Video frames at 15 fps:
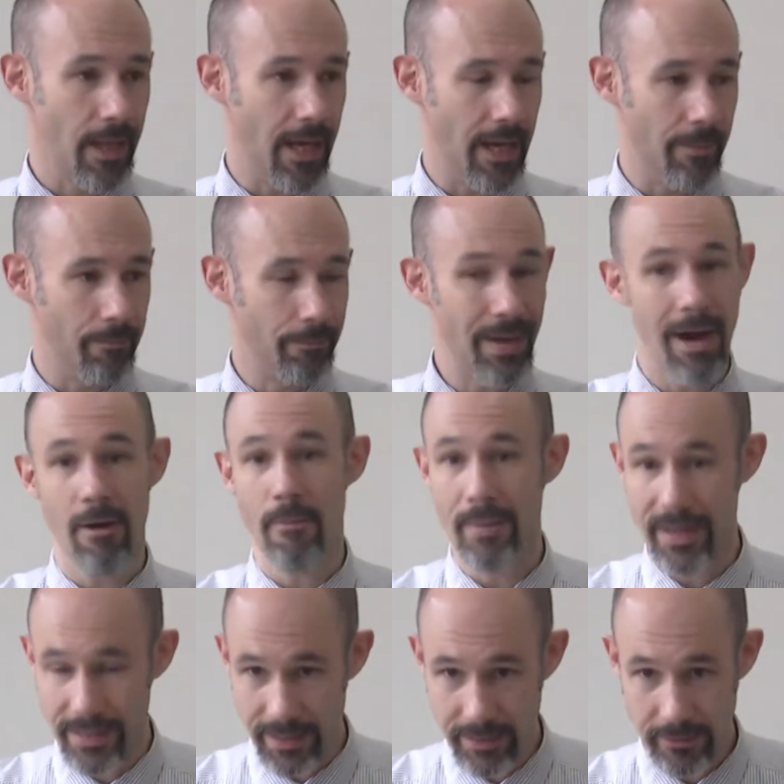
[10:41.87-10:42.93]
um,
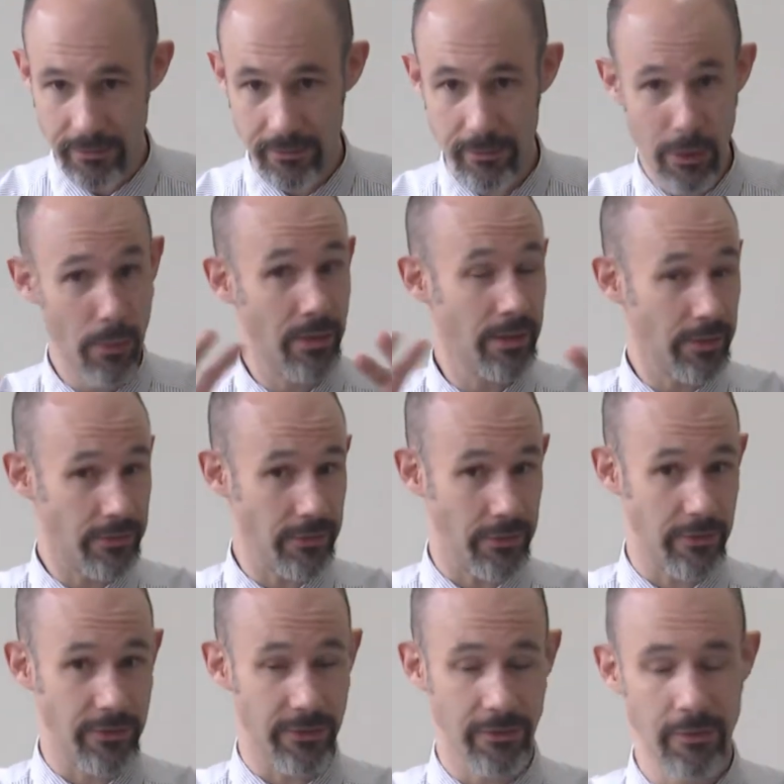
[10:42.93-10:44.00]
paramedics who are not
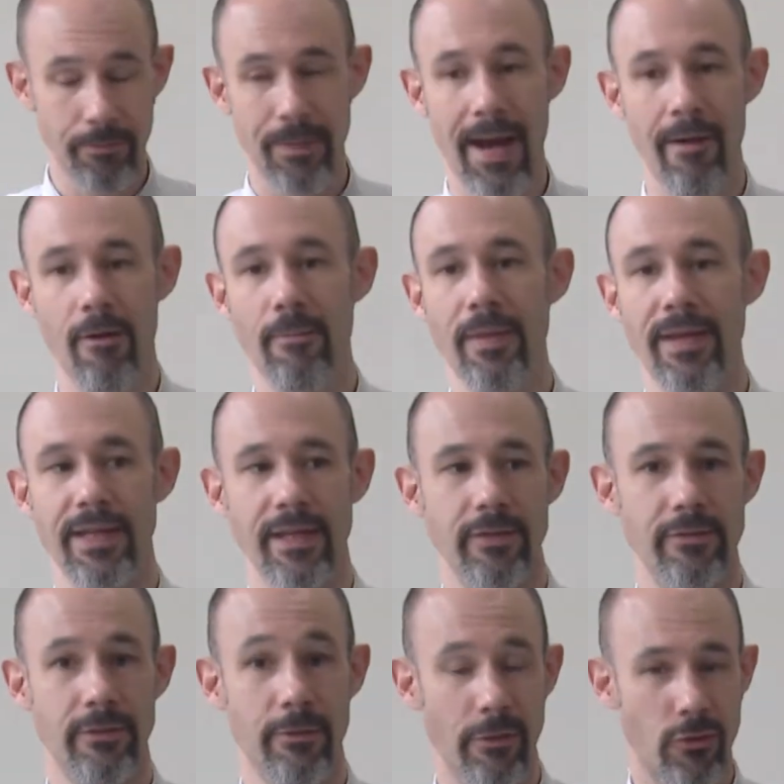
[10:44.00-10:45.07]
doctors,
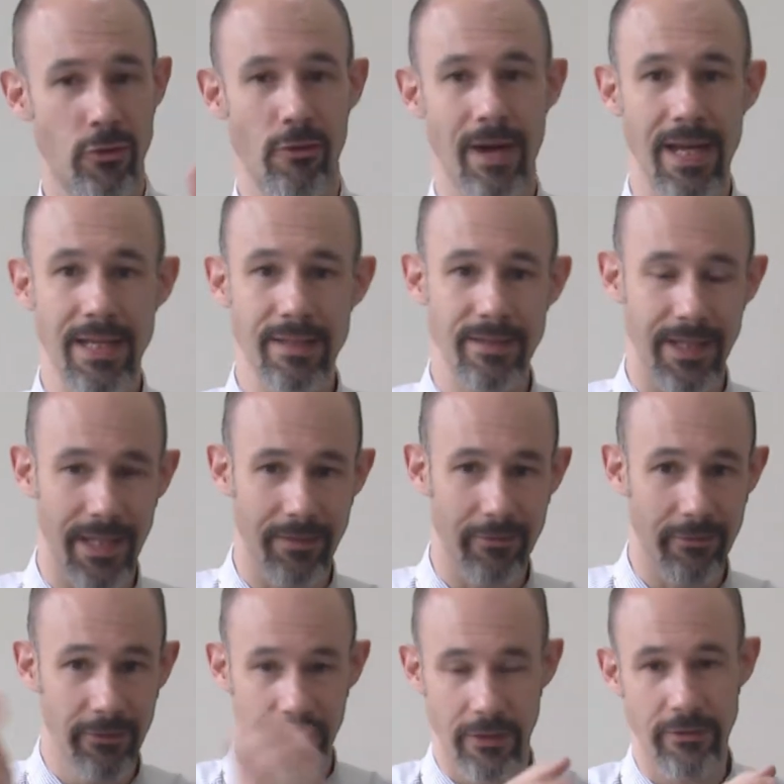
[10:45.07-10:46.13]
paramedics who are trained in
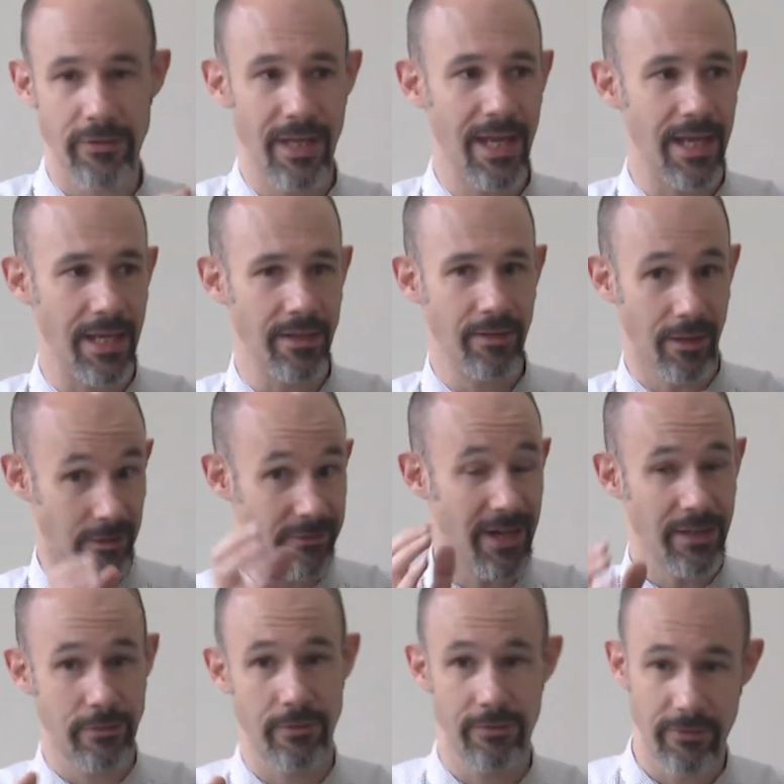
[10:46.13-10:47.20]
first aid,
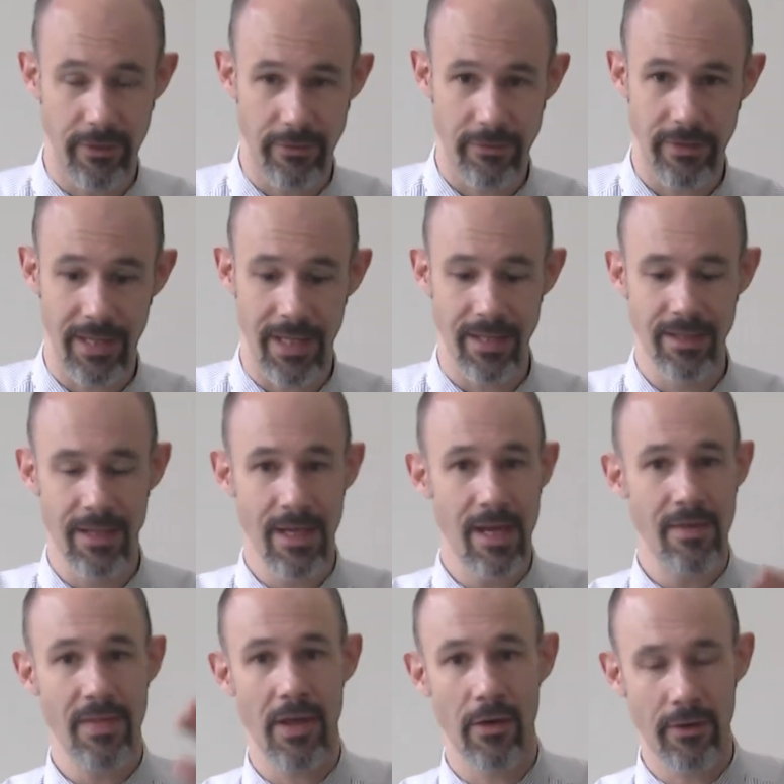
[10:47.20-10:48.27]
advanced first aid,
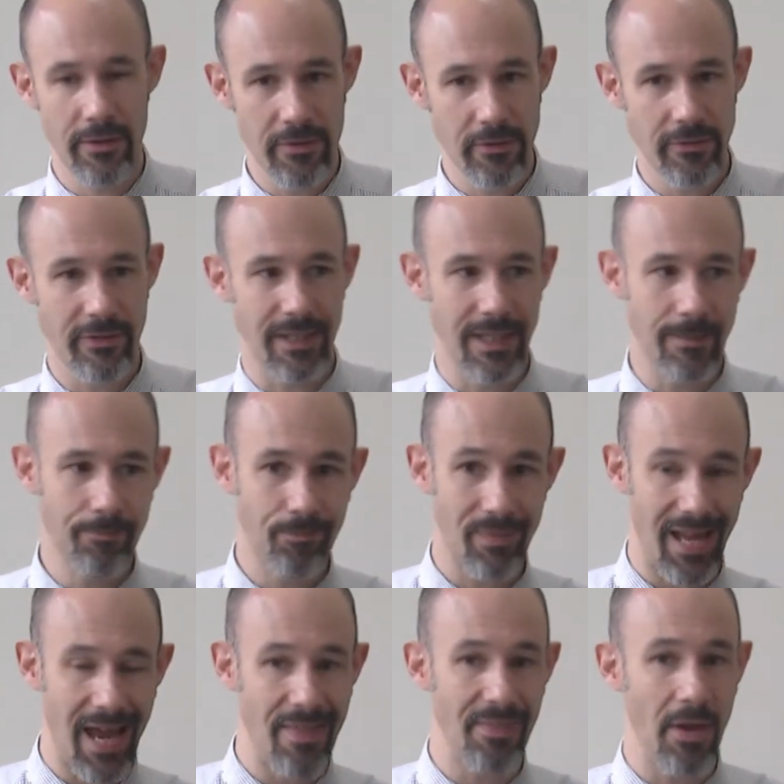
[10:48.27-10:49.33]
they go to the scene
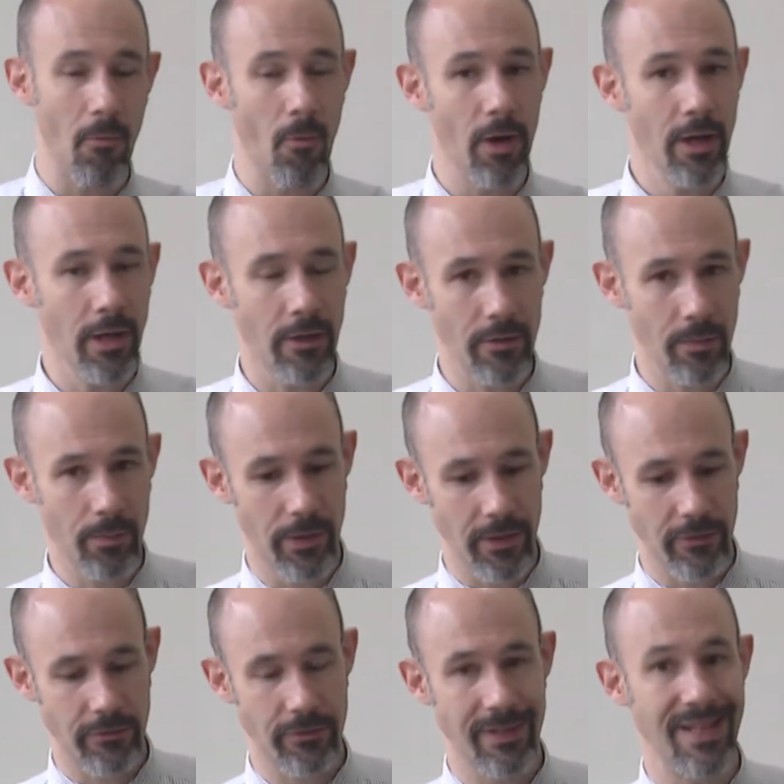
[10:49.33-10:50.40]
and they work on the
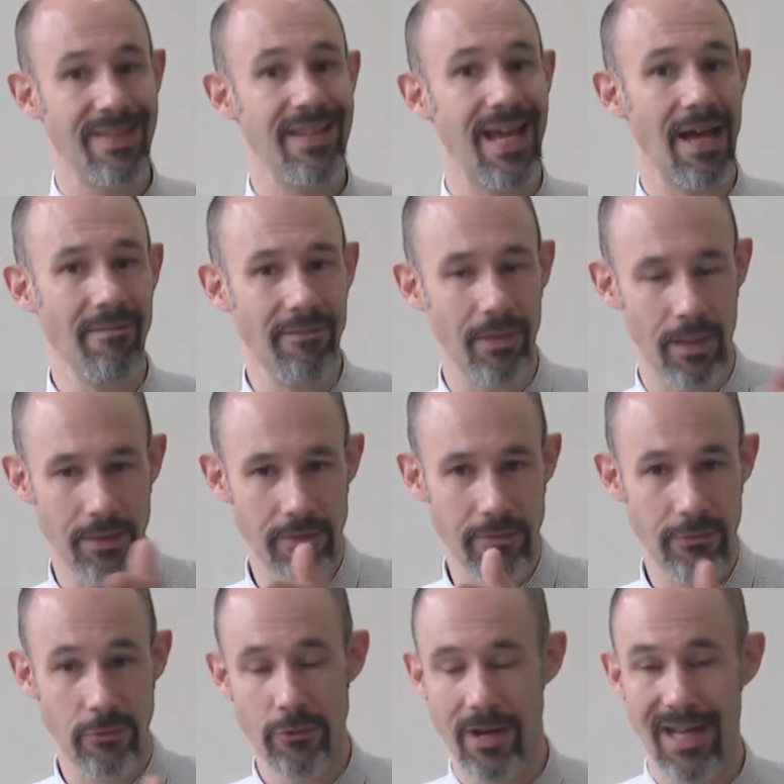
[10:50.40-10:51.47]
person in the ambulance
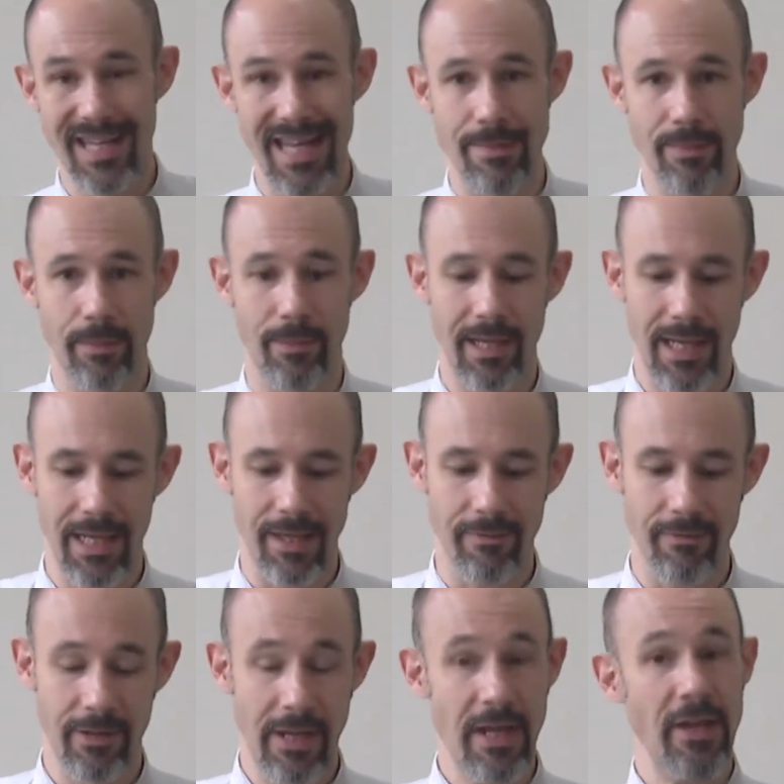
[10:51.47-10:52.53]
to try and keep them
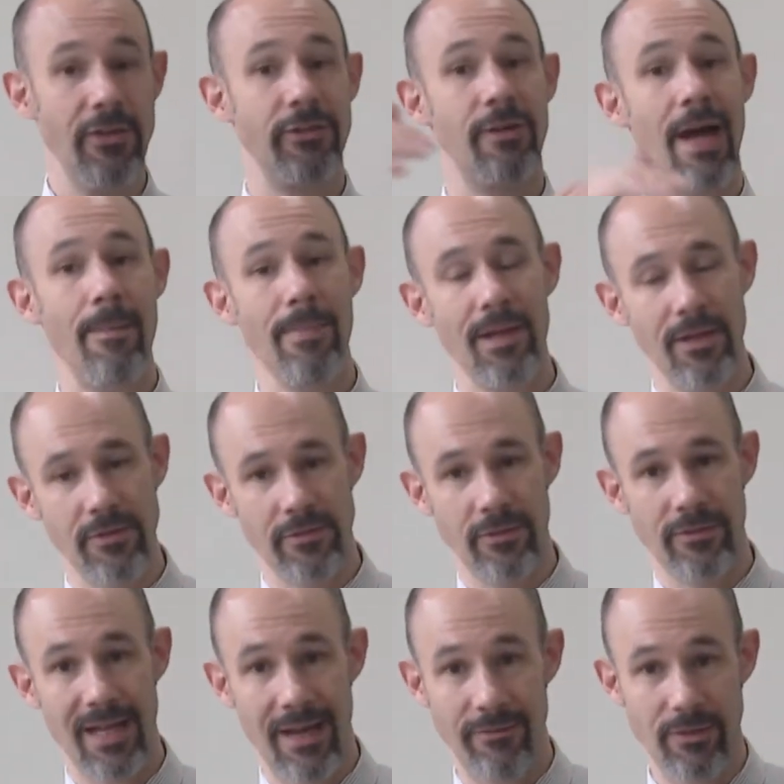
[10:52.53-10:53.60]
alive. So
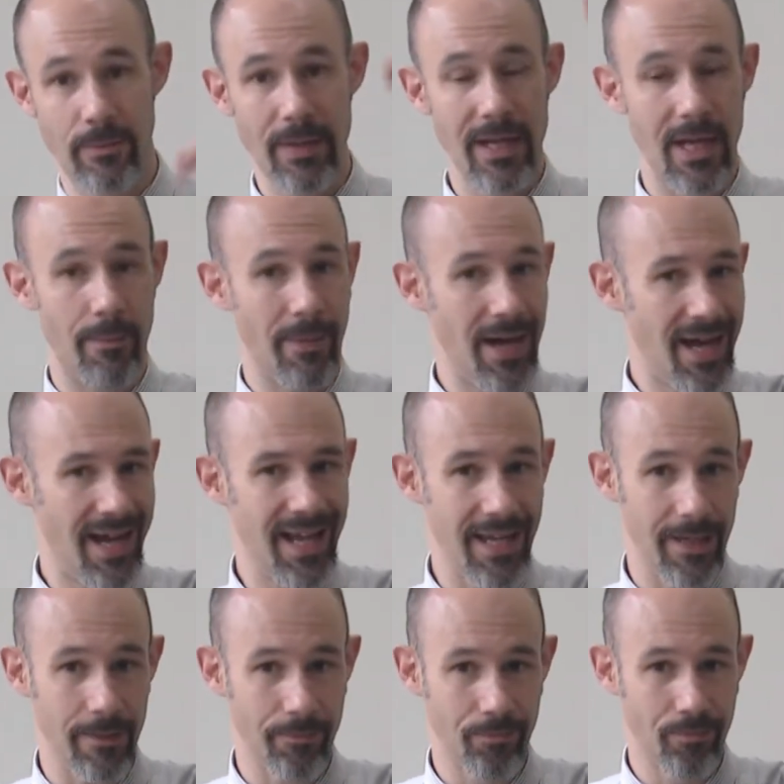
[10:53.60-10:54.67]
ambulances have to become
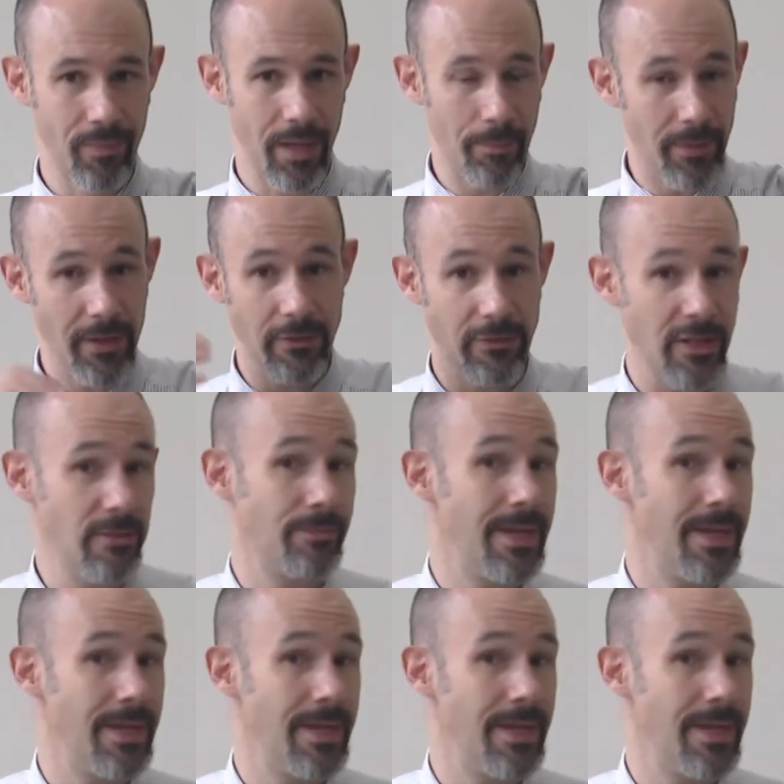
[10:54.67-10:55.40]
higher because these